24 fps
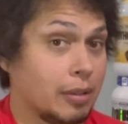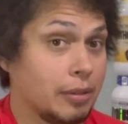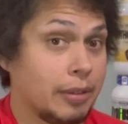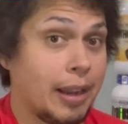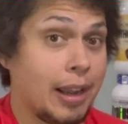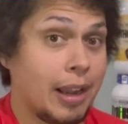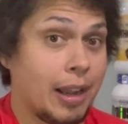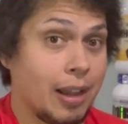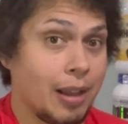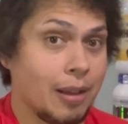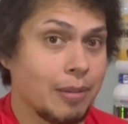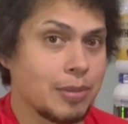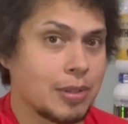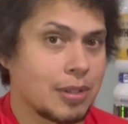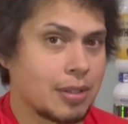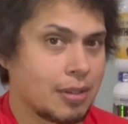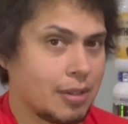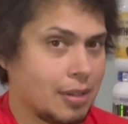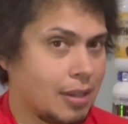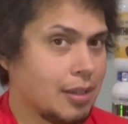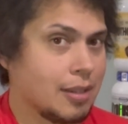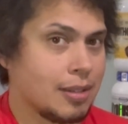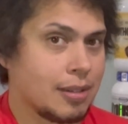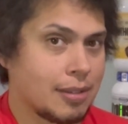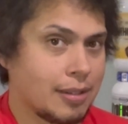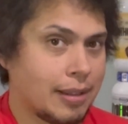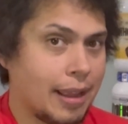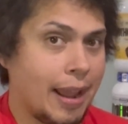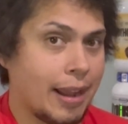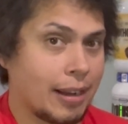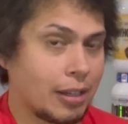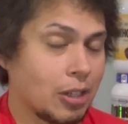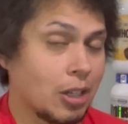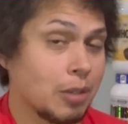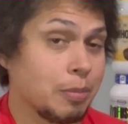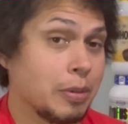Labs
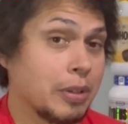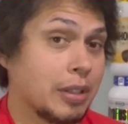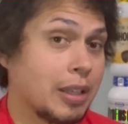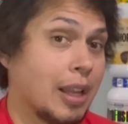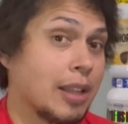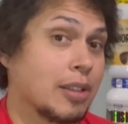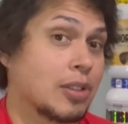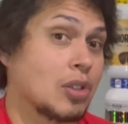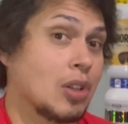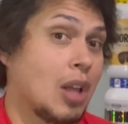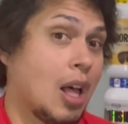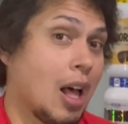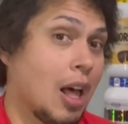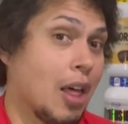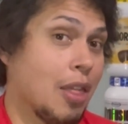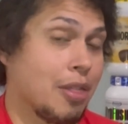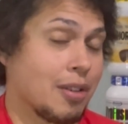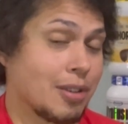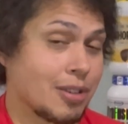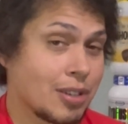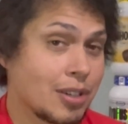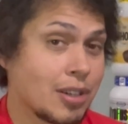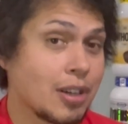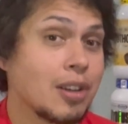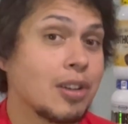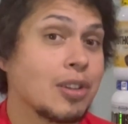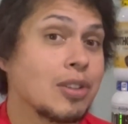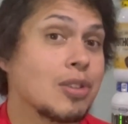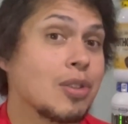stack up against other